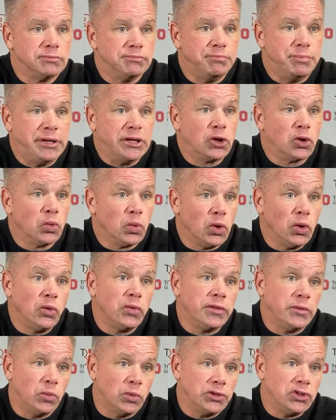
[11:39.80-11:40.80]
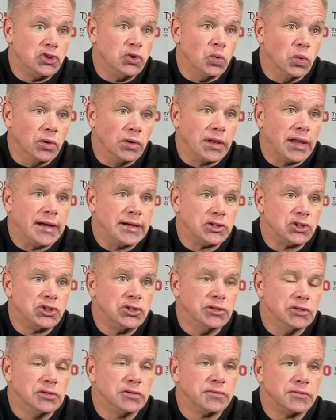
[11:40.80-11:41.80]
bigger role than what you were last
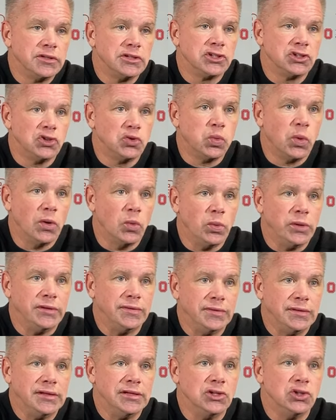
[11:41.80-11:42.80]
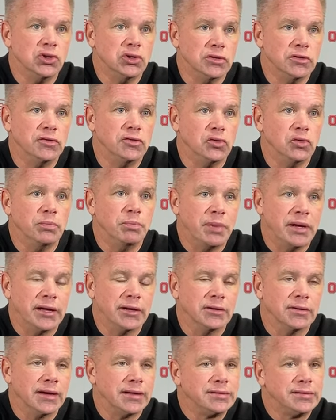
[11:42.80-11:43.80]
year, this is what we need you to do
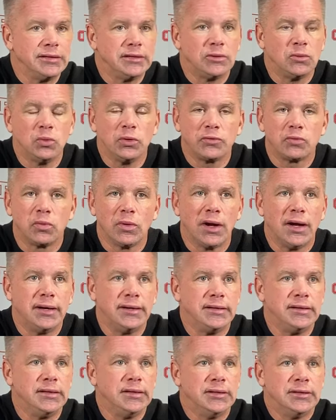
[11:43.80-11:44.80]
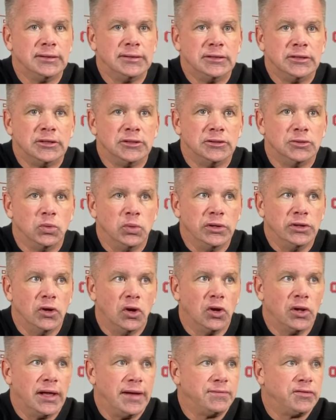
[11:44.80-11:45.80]
better. I think with Roddy, we
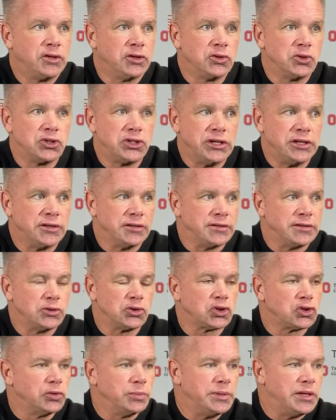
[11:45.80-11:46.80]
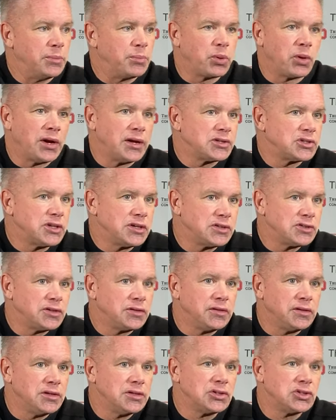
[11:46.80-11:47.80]
all have to understand that there's going to be a process to
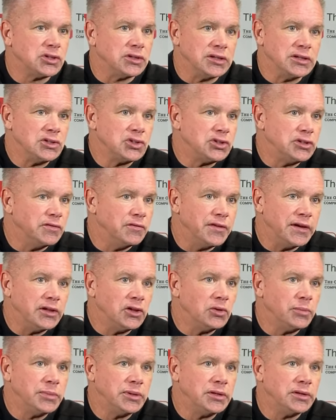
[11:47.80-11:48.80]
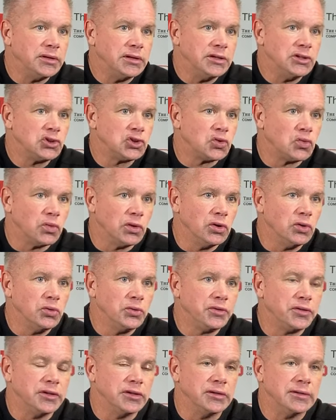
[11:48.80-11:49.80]
this and his development and his
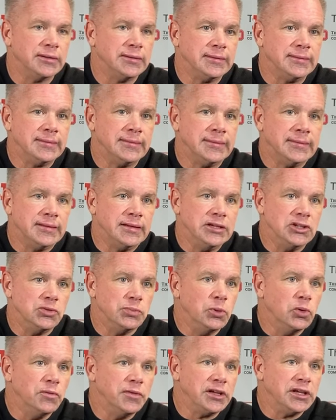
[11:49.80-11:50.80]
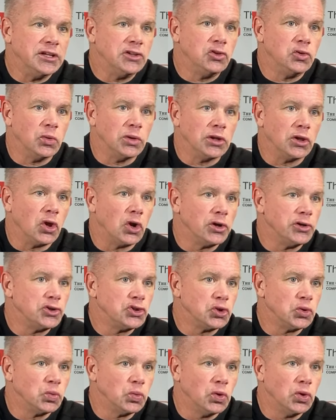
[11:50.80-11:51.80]
growth, and he's moving into a
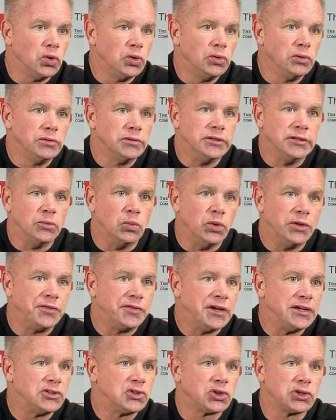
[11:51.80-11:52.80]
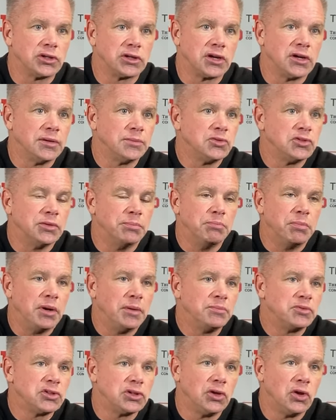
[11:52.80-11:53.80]
larger role. With that's going to come some
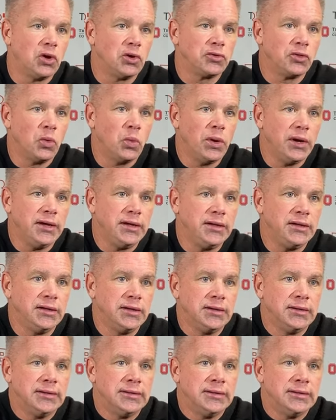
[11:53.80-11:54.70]
bumps along the way,